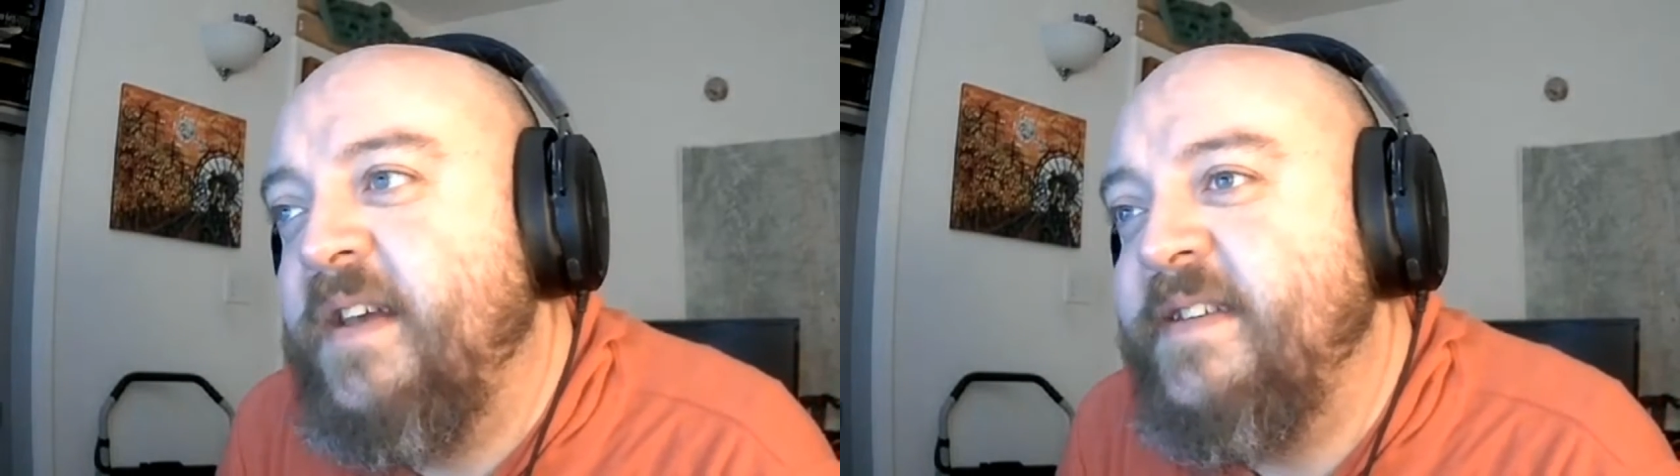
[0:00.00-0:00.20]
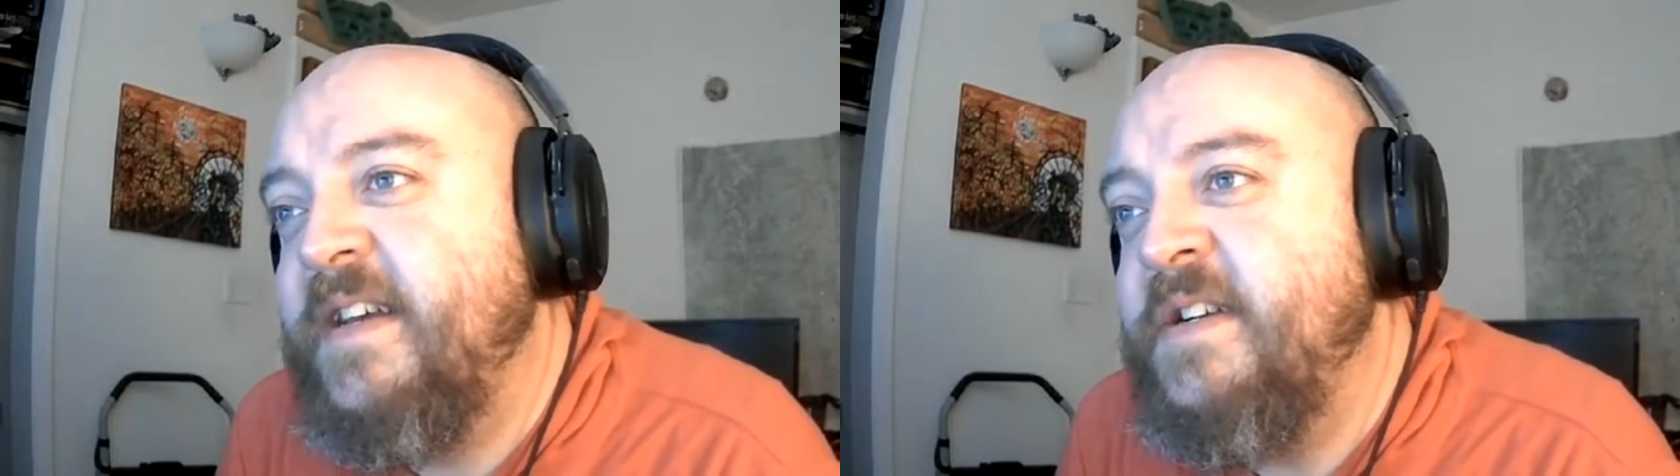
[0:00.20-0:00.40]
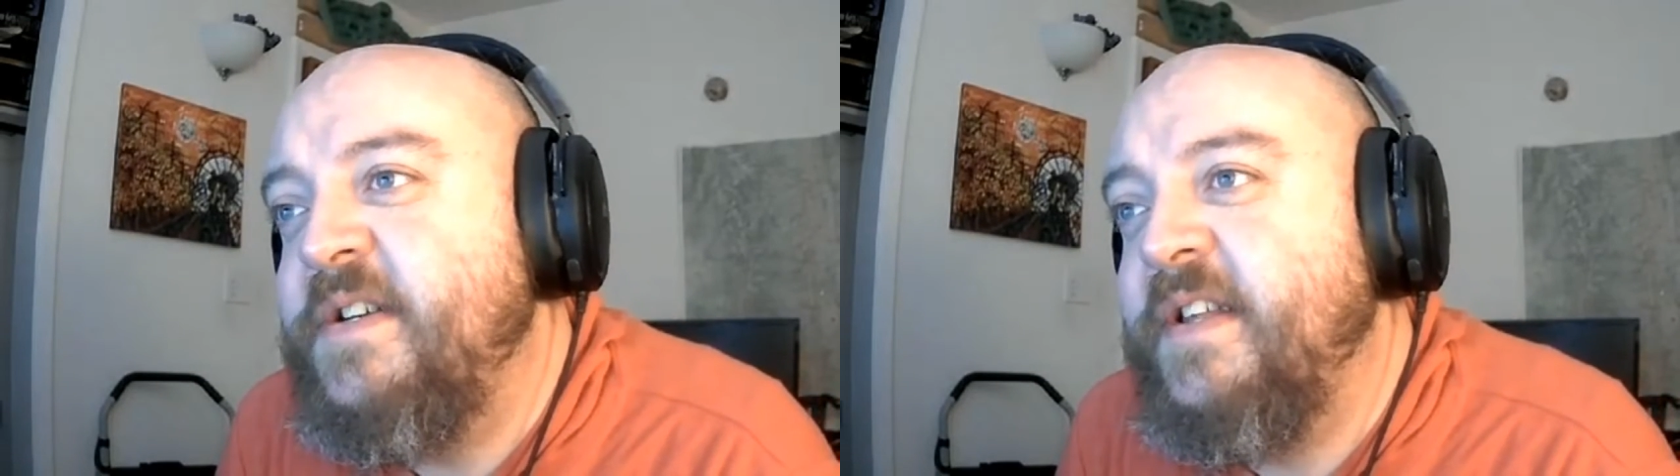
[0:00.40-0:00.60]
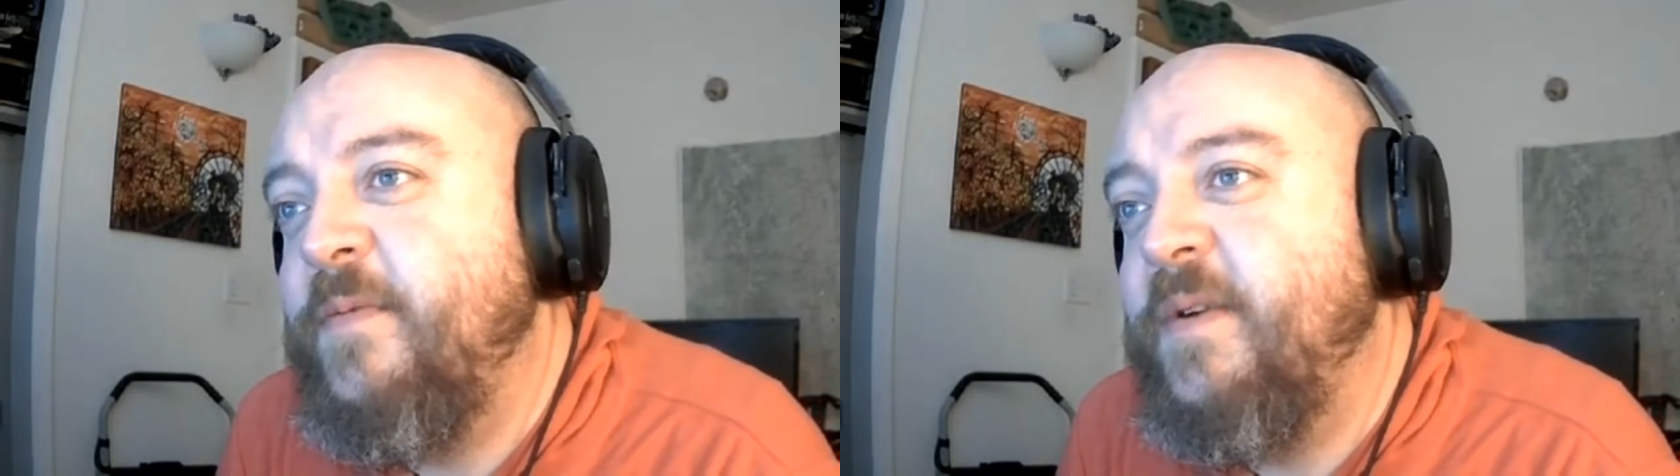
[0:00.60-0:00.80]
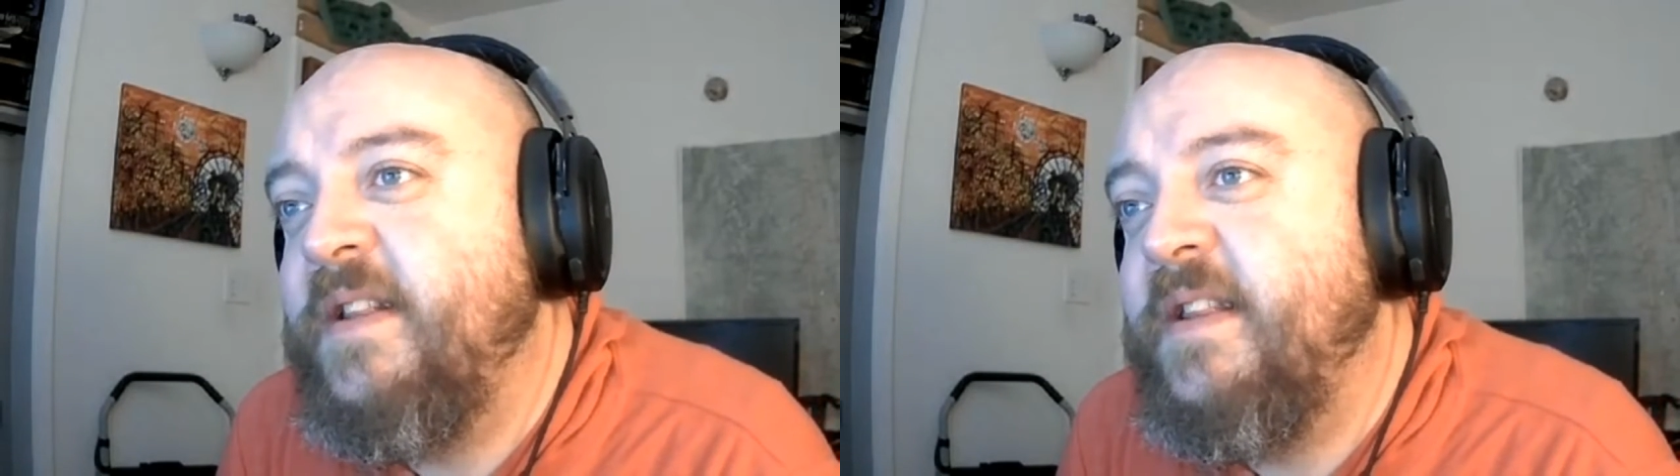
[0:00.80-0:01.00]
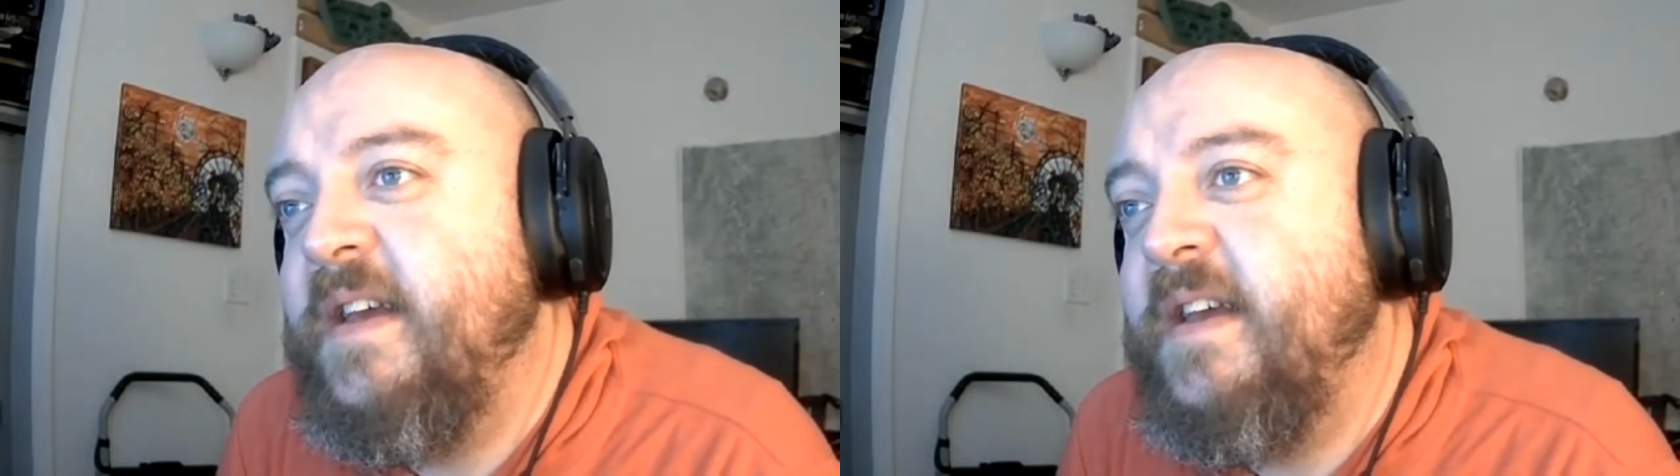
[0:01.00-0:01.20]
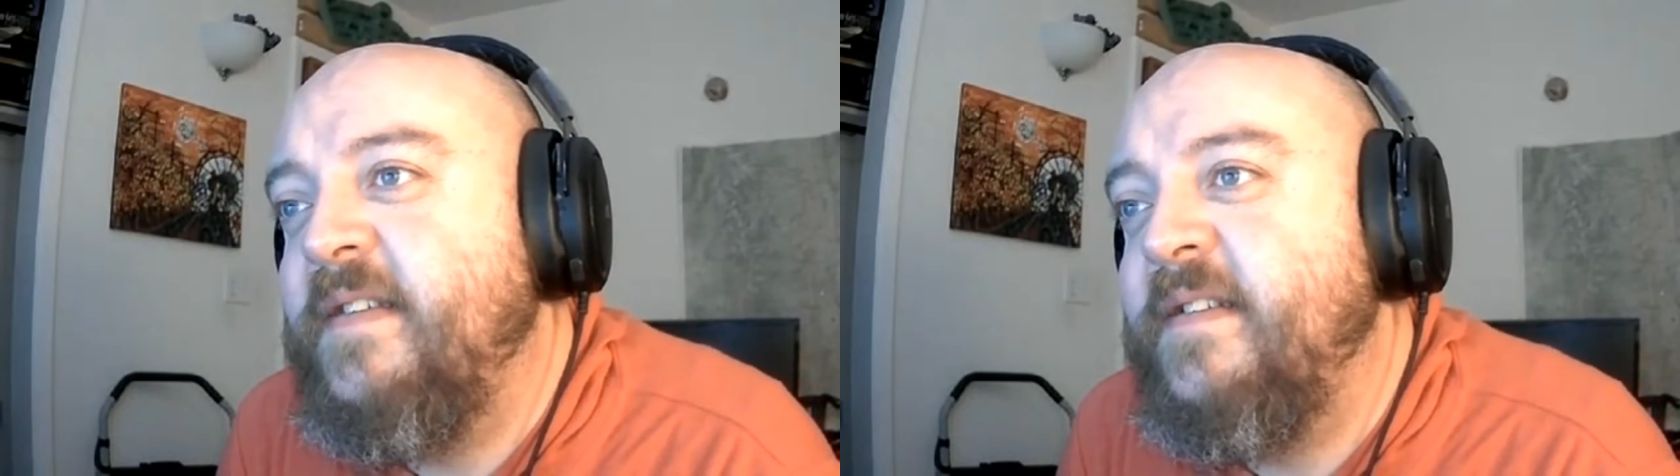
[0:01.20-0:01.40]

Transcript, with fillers: essentially what they